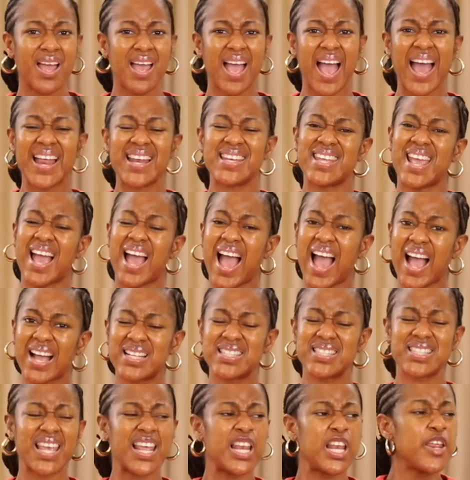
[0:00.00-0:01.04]
and they
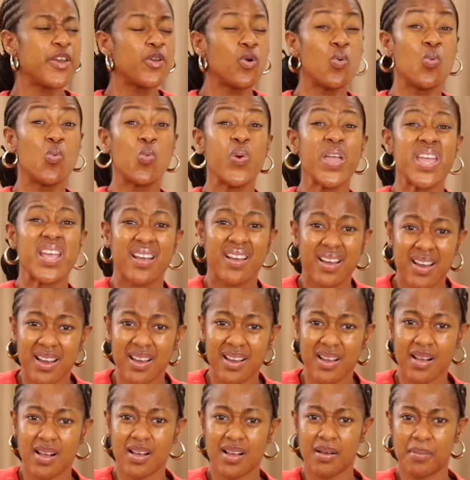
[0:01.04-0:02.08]
act a little weak
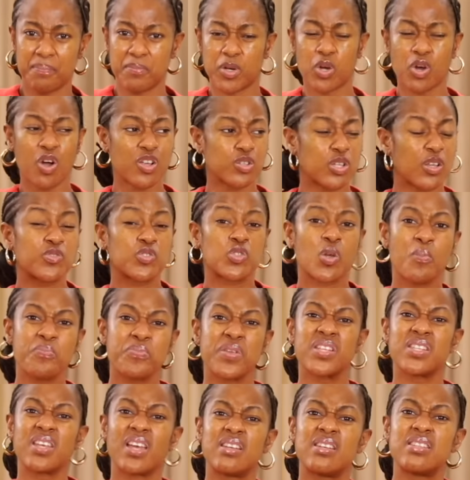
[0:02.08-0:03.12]
because of
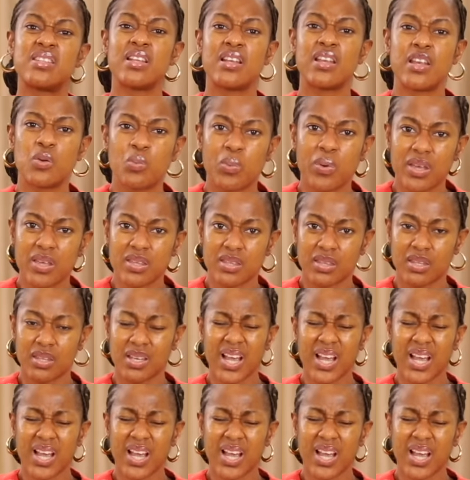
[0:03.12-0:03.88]
something they're dealing with?